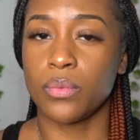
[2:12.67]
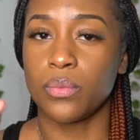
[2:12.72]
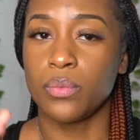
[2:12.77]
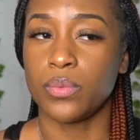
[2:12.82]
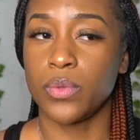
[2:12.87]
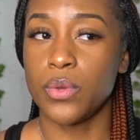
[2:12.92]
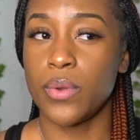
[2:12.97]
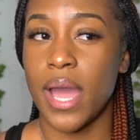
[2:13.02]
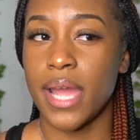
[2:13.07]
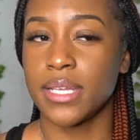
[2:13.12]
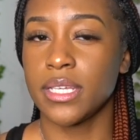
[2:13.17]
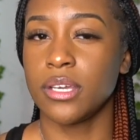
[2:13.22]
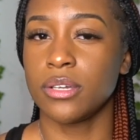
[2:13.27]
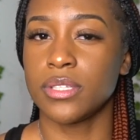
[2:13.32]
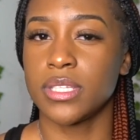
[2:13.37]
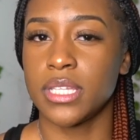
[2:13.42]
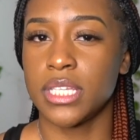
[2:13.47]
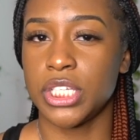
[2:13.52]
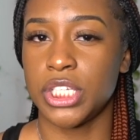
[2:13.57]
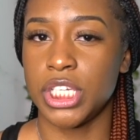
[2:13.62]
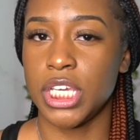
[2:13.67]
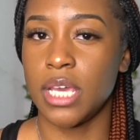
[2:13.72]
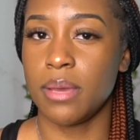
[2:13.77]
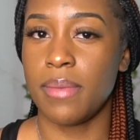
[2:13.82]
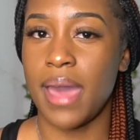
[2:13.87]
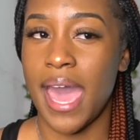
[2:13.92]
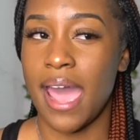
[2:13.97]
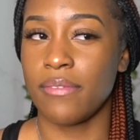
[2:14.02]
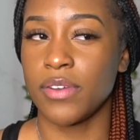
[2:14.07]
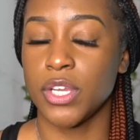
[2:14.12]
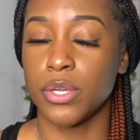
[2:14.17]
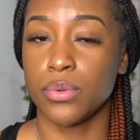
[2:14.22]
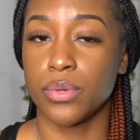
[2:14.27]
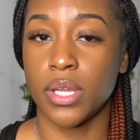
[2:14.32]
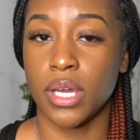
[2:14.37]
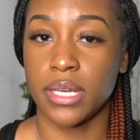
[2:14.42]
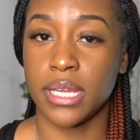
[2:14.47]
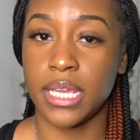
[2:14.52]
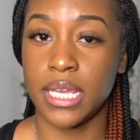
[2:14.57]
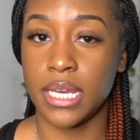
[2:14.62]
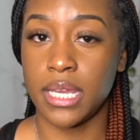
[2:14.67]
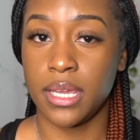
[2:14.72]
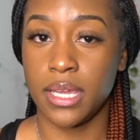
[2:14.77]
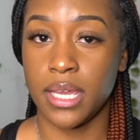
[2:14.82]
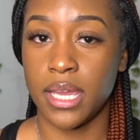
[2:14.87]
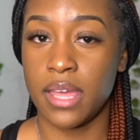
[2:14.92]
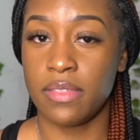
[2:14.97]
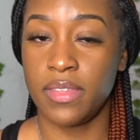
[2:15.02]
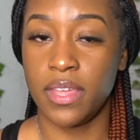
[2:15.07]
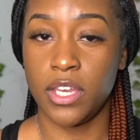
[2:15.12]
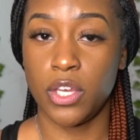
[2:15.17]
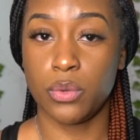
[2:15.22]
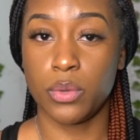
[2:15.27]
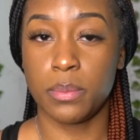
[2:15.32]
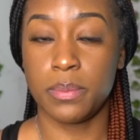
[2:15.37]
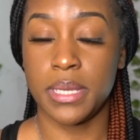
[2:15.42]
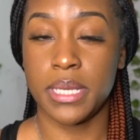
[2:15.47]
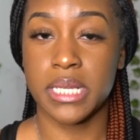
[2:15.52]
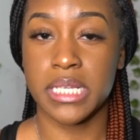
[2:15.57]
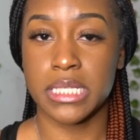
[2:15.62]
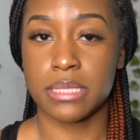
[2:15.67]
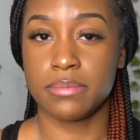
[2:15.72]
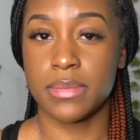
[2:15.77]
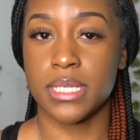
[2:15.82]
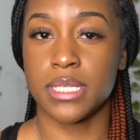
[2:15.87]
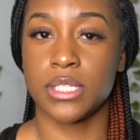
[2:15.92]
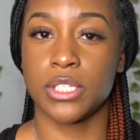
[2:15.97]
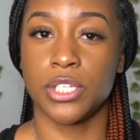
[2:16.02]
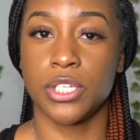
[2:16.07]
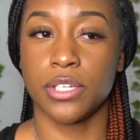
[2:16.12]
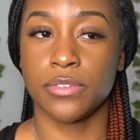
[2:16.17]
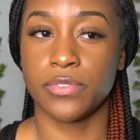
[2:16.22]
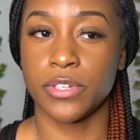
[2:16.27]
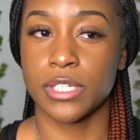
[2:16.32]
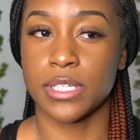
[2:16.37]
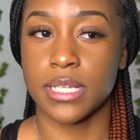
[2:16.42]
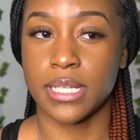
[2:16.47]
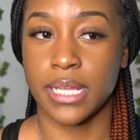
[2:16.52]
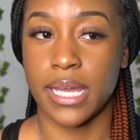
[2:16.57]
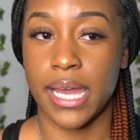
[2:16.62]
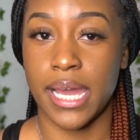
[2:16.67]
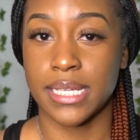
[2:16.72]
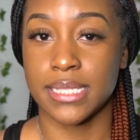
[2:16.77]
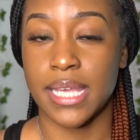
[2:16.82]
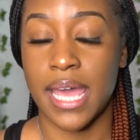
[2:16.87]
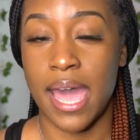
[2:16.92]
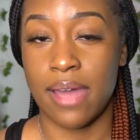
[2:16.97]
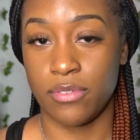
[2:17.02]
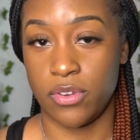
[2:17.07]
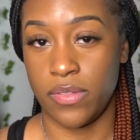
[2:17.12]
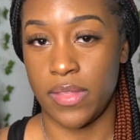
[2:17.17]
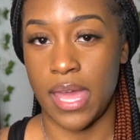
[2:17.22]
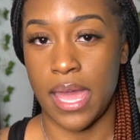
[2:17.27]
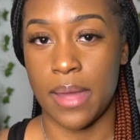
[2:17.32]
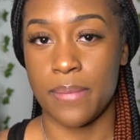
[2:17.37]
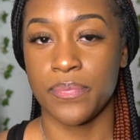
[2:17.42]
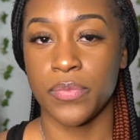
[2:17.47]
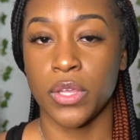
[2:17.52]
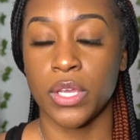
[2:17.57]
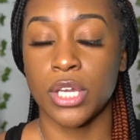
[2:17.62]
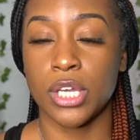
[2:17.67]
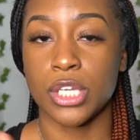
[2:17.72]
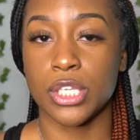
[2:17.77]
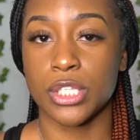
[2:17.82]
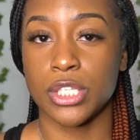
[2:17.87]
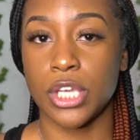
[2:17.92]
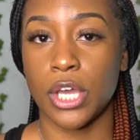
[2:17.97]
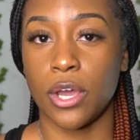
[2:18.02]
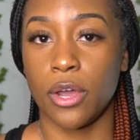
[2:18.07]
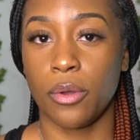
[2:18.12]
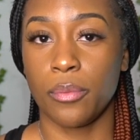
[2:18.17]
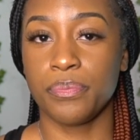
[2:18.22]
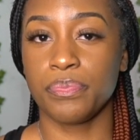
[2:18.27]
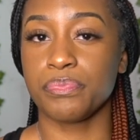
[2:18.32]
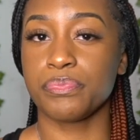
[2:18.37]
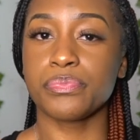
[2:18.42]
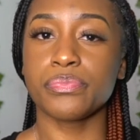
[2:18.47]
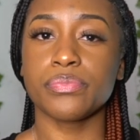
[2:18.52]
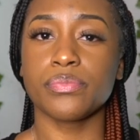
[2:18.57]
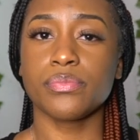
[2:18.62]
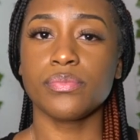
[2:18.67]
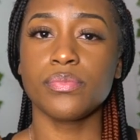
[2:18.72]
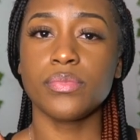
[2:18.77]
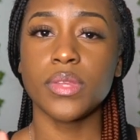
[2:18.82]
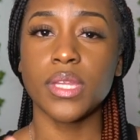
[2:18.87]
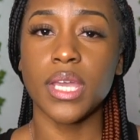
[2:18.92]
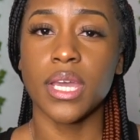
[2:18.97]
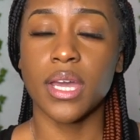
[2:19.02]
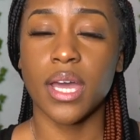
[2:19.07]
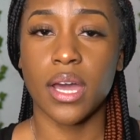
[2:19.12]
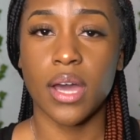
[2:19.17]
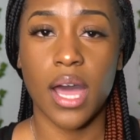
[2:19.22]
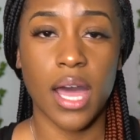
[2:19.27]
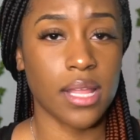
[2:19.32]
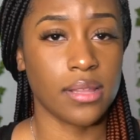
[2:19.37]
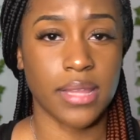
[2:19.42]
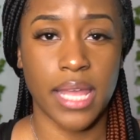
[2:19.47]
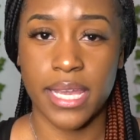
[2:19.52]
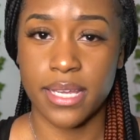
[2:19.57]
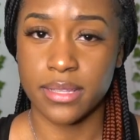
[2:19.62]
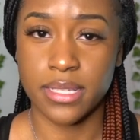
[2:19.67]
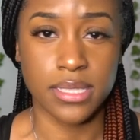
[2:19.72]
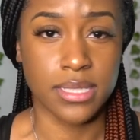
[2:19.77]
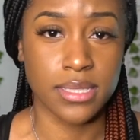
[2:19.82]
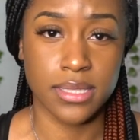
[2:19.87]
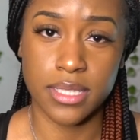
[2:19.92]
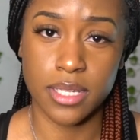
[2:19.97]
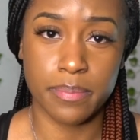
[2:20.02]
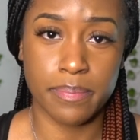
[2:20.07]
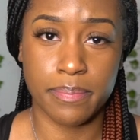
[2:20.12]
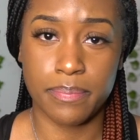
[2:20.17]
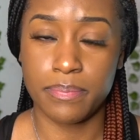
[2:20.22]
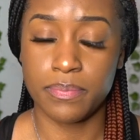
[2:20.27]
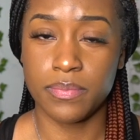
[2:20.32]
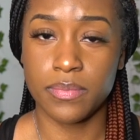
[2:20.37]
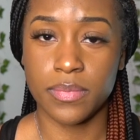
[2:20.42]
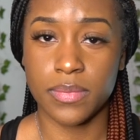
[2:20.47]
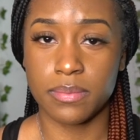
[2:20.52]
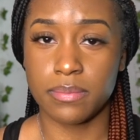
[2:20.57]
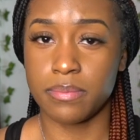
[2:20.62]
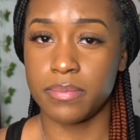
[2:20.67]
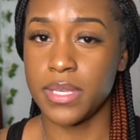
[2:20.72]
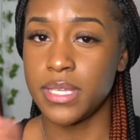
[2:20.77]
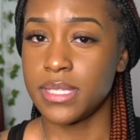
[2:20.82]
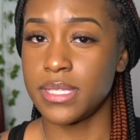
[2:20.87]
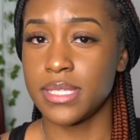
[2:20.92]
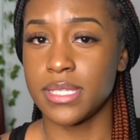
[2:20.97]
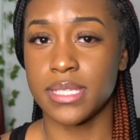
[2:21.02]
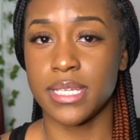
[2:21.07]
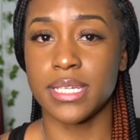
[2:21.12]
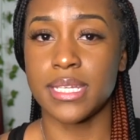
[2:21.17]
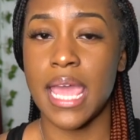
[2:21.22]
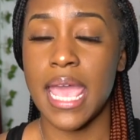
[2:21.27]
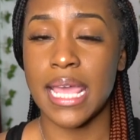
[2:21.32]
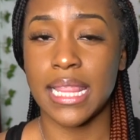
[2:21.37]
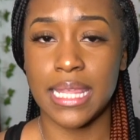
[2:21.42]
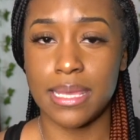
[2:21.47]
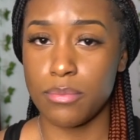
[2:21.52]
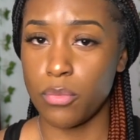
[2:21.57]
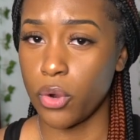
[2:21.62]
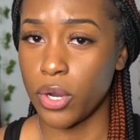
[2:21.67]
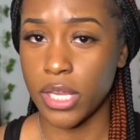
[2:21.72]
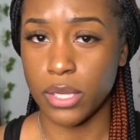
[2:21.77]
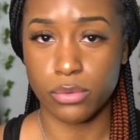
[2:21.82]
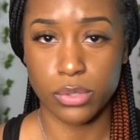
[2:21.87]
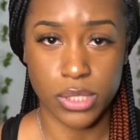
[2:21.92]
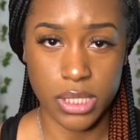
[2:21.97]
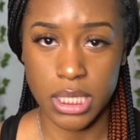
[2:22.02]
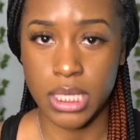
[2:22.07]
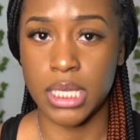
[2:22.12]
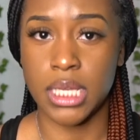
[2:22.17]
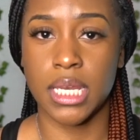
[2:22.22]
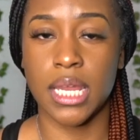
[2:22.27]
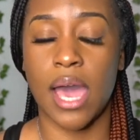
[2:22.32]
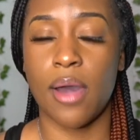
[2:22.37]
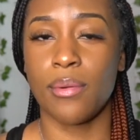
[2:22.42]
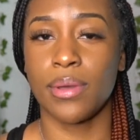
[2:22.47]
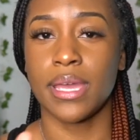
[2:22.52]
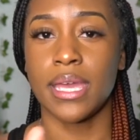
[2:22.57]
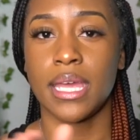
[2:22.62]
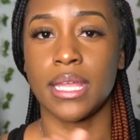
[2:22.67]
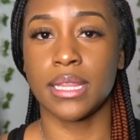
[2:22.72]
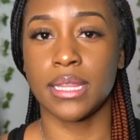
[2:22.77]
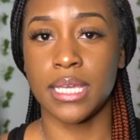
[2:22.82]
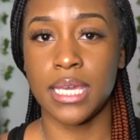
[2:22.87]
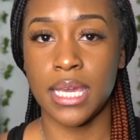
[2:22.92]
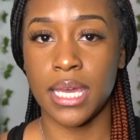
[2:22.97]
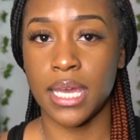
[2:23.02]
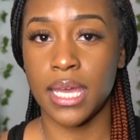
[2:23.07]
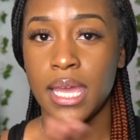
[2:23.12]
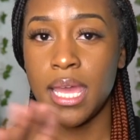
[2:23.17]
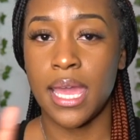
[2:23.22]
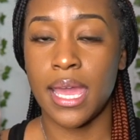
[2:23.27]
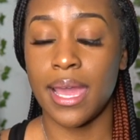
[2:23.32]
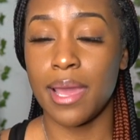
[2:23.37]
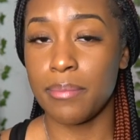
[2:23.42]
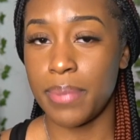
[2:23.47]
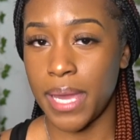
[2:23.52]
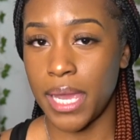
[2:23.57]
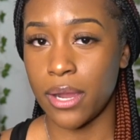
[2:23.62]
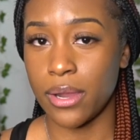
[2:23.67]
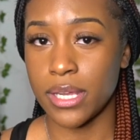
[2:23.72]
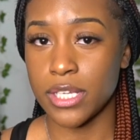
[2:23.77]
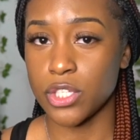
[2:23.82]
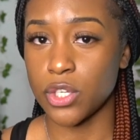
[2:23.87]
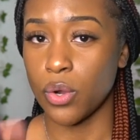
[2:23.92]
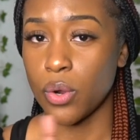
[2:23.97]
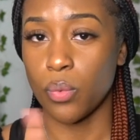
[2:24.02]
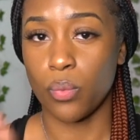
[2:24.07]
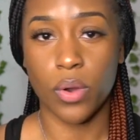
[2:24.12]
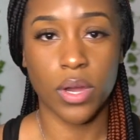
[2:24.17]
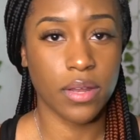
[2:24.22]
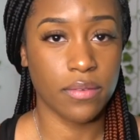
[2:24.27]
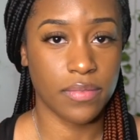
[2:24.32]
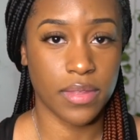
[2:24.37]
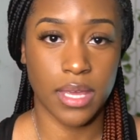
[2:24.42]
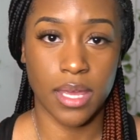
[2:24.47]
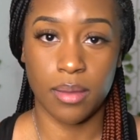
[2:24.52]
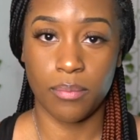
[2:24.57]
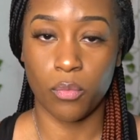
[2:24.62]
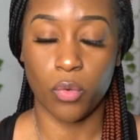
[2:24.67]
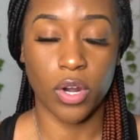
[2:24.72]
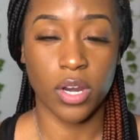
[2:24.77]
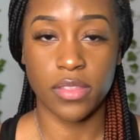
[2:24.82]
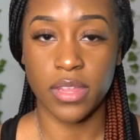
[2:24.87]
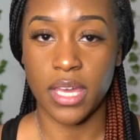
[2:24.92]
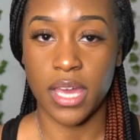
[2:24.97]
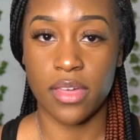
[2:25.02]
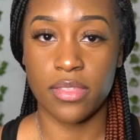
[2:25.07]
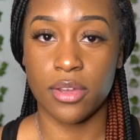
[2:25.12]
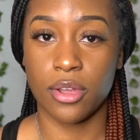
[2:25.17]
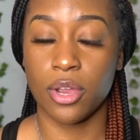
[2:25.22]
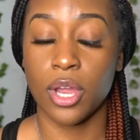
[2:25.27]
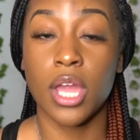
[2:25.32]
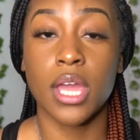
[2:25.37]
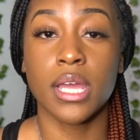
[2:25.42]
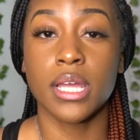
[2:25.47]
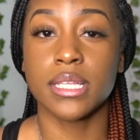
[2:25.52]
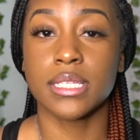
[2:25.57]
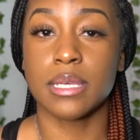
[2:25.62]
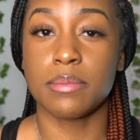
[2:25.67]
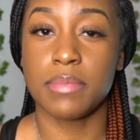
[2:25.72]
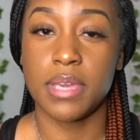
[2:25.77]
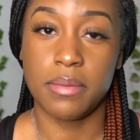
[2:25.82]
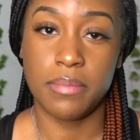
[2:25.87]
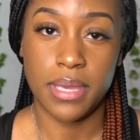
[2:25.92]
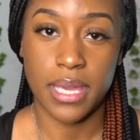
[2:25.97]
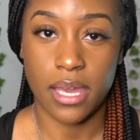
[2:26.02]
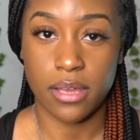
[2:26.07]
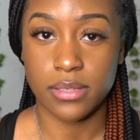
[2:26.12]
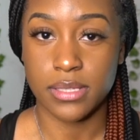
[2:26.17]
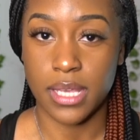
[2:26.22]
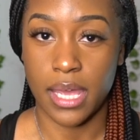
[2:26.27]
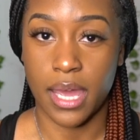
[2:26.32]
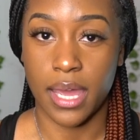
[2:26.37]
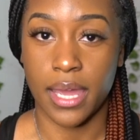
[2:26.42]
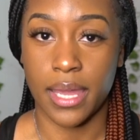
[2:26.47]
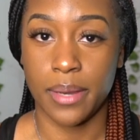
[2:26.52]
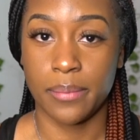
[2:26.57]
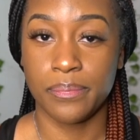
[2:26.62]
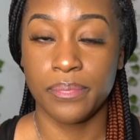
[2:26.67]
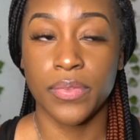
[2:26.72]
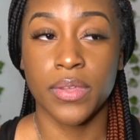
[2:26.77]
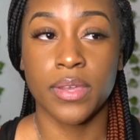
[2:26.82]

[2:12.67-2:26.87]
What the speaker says: you had to go to the gym after you were done eating, and then you would be dismissed to your first class after that. So this is the daily morning routine. I would get Leah and Paris, or one of them, one or the other, to meet me outside,